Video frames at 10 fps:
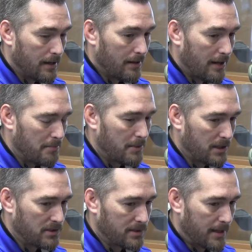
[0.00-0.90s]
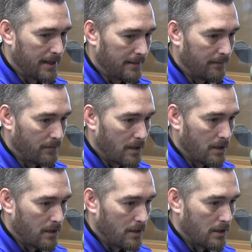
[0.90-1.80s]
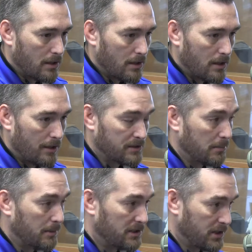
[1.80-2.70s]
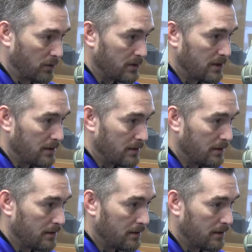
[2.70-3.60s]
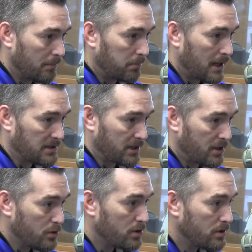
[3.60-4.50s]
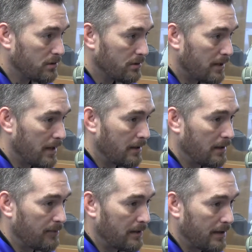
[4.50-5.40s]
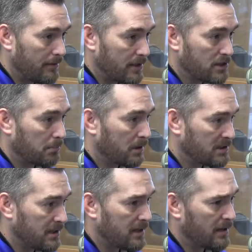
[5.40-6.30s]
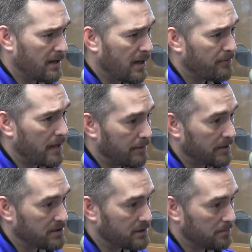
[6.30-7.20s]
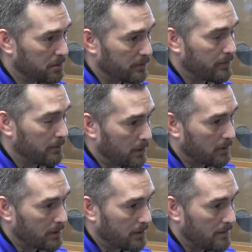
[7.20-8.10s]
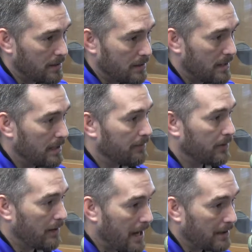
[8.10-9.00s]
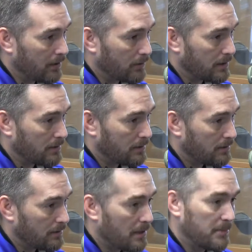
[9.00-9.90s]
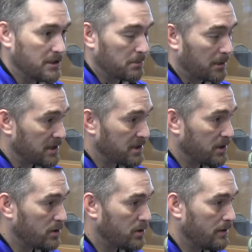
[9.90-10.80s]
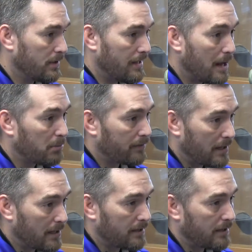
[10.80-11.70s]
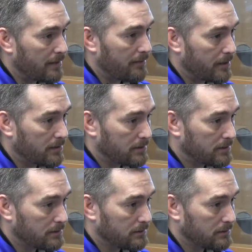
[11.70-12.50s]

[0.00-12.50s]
That means that if somebody's guilty, the prosecution had enough evidence and presented enough evidence to prove them guilty. And if they're not guilty, that means the prosecution did not provide enough evidence.